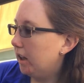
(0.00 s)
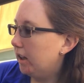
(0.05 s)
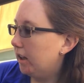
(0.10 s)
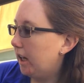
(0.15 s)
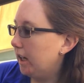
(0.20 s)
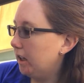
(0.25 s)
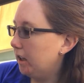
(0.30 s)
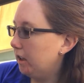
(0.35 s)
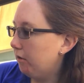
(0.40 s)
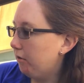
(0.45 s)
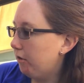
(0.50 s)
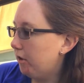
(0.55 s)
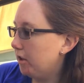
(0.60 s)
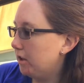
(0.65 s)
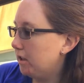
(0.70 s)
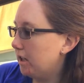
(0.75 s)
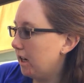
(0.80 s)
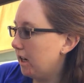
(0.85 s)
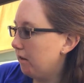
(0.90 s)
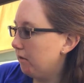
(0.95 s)
Like the
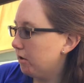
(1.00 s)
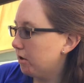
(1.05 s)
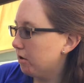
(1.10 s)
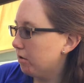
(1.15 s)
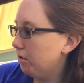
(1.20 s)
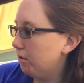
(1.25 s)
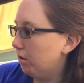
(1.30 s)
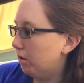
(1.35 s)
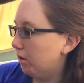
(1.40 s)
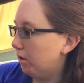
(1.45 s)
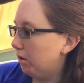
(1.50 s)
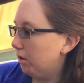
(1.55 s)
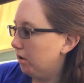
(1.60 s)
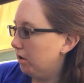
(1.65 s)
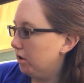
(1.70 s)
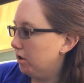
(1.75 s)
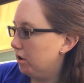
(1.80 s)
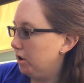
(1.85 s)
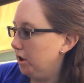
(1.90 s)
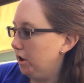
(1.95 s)
first day of school.
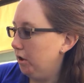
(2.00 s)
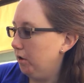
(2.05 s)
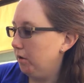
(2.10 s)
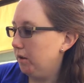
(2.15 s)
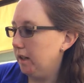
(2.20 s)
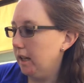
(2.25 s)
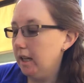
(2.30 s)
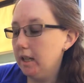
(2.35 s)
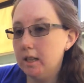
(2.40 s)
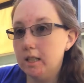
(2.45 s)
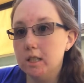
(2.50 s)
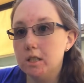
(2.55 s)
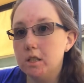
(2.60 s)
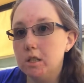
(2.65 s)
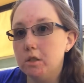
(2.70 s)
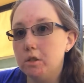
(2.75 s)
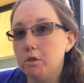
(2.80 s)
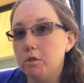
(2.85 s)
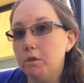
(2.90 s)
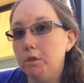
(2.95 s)
Do you think
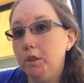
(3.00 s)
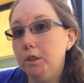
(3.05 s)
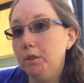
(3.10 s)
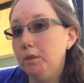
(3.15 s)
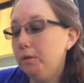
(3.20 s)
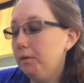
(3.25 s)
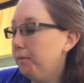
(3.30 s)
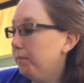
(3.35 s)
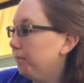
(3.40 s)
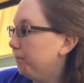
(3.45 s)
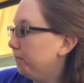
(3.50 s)
this is true?